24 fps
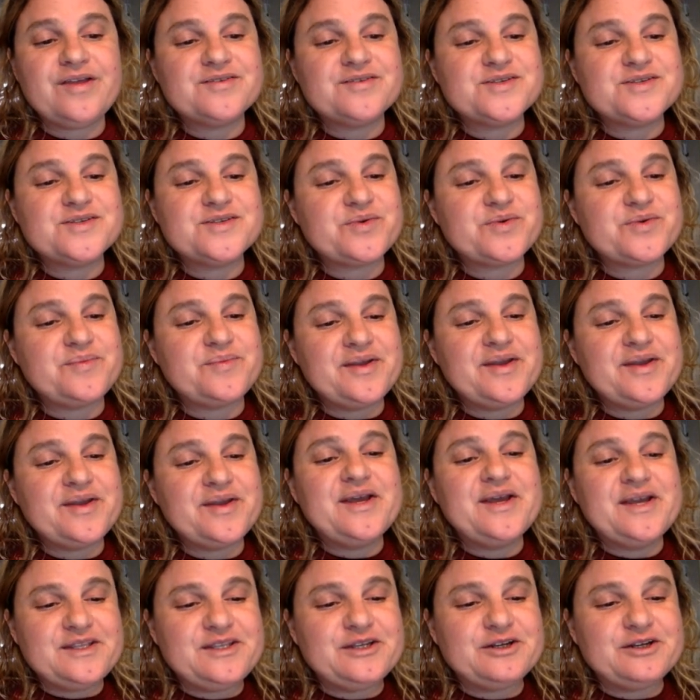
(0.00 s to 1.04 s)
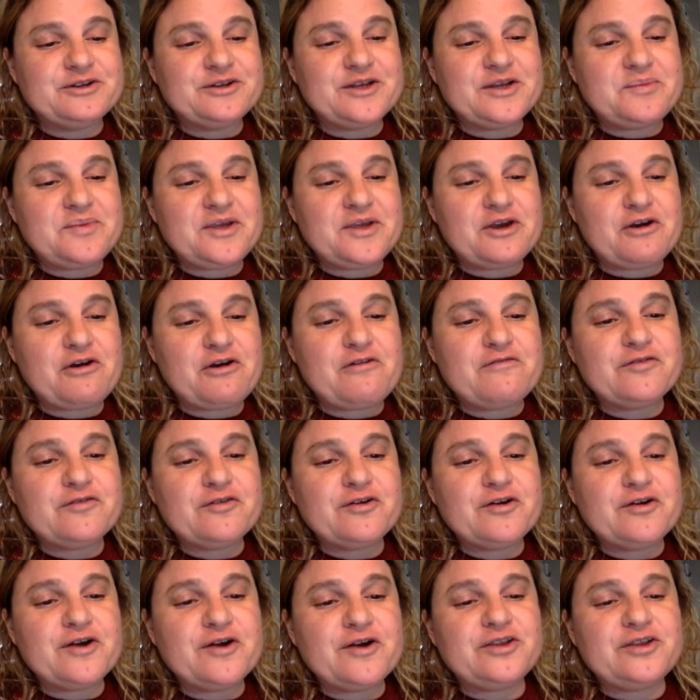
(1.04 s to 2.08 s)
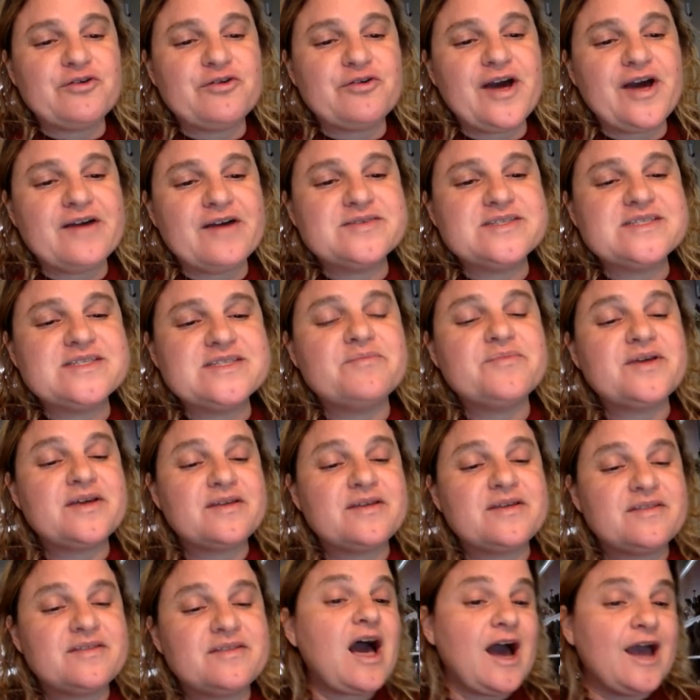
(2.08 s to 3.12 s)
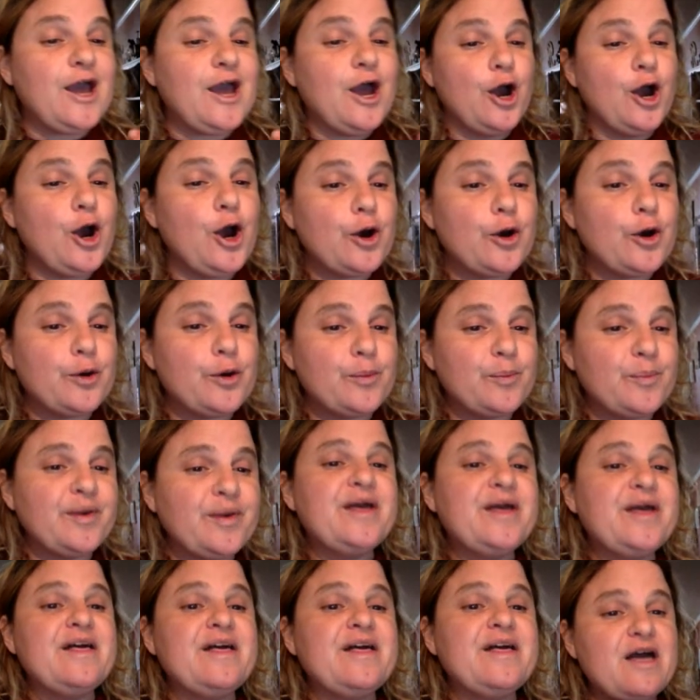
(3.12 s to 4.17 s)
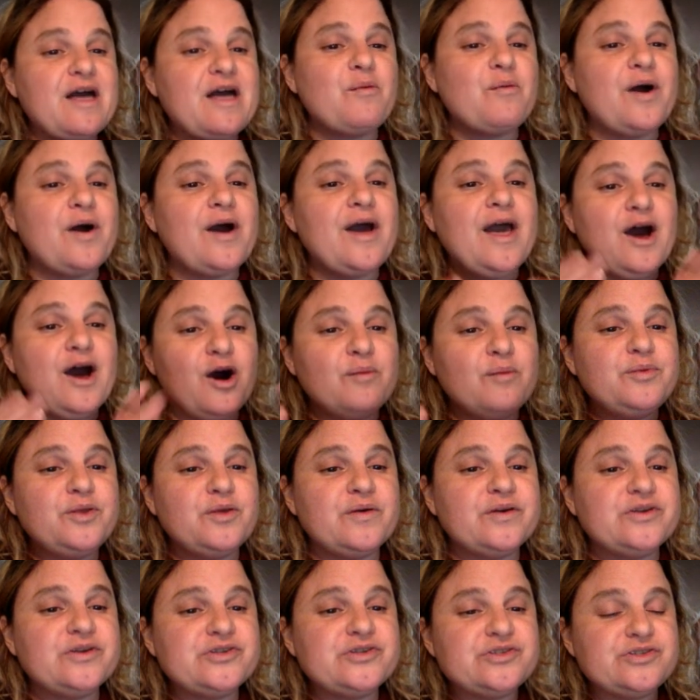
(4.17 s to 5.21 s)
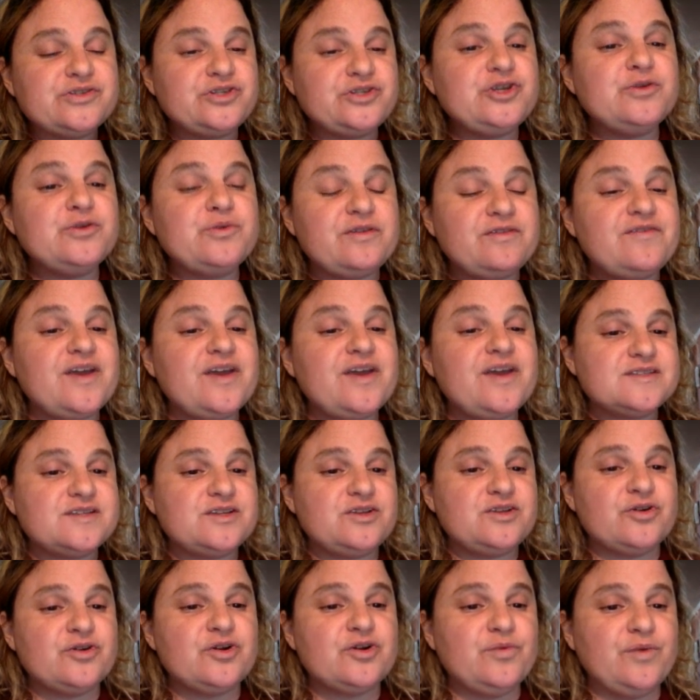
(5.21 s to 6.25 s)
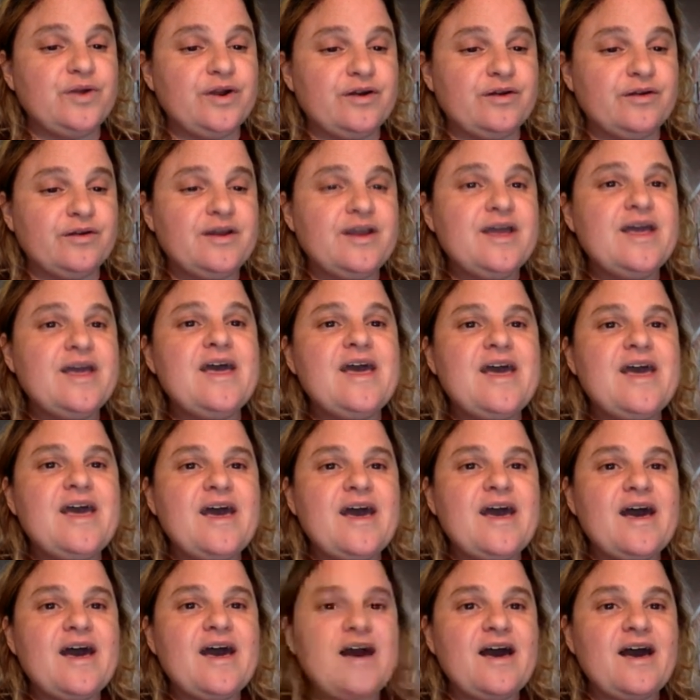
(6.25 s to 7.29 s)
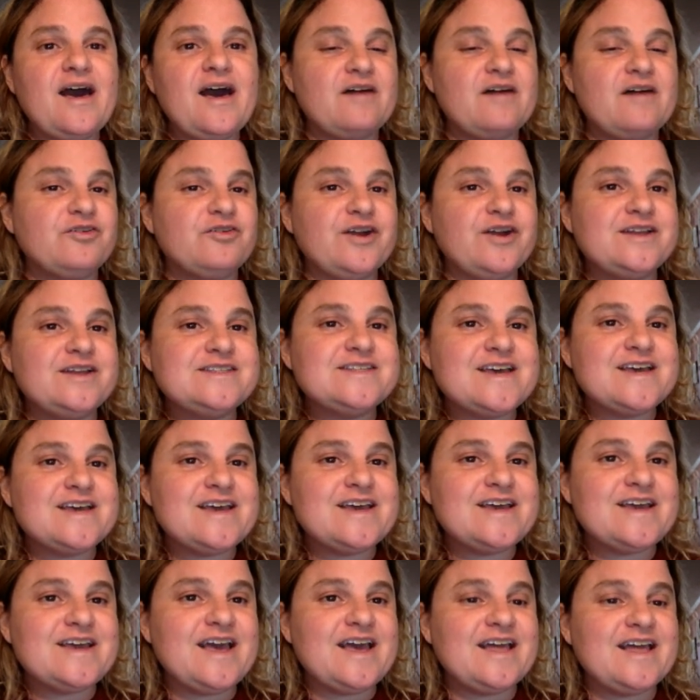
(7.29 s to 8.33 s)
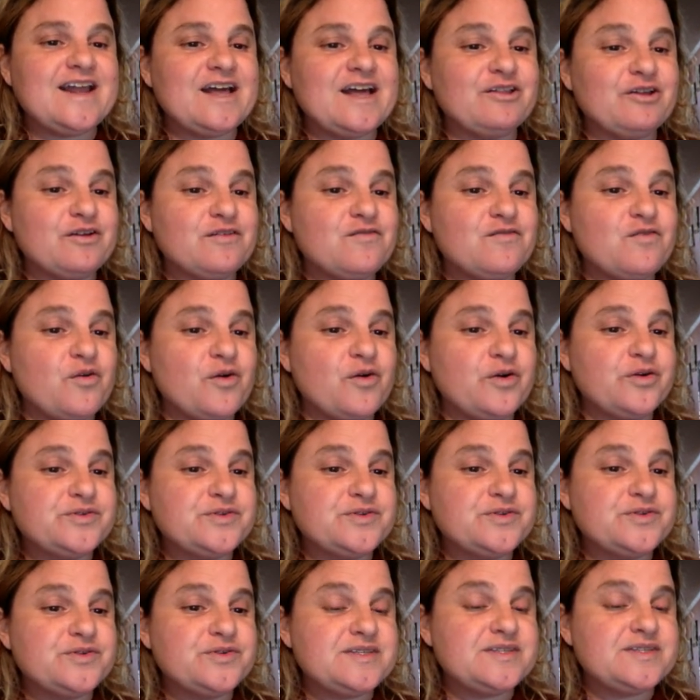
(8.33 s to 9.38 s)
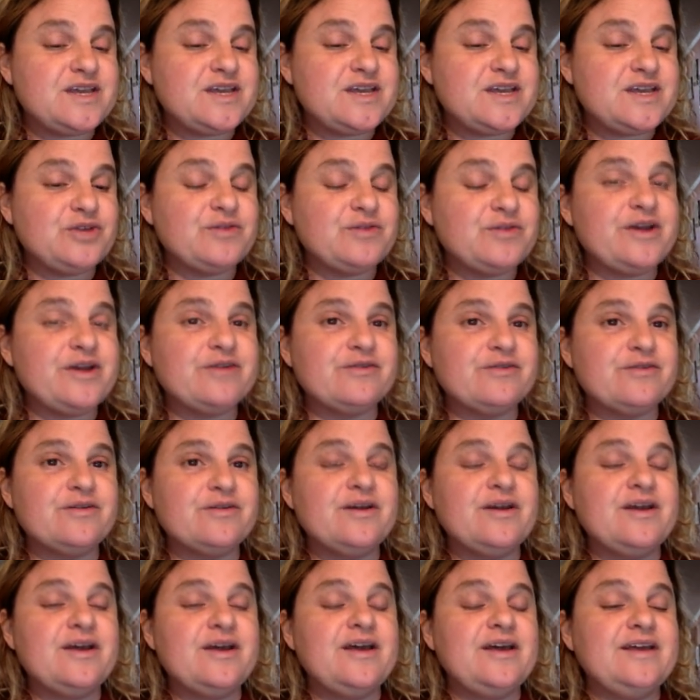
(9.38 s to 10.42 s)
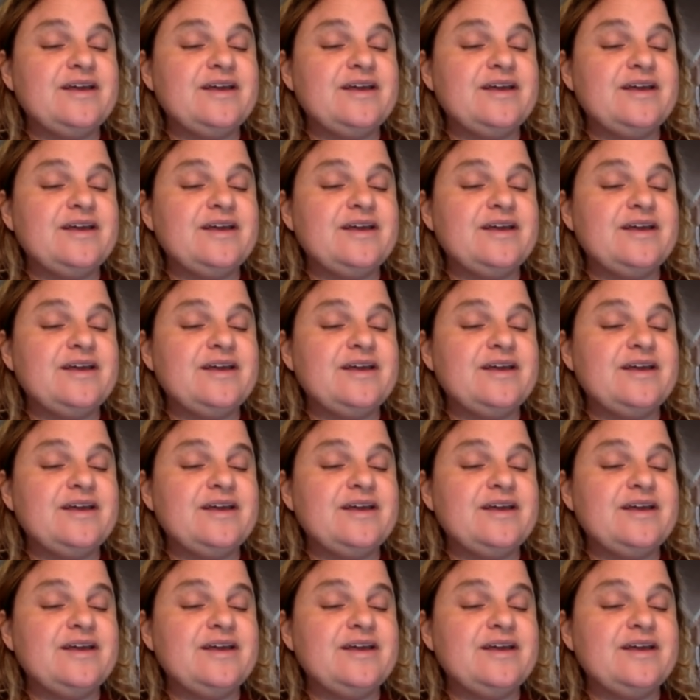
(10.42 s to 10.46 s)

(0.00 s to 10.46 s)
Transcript: nearly be over, and you'll have something, I hope, that will help you as you advance in your career. Have a great day, and I look forward to seeing you later next week.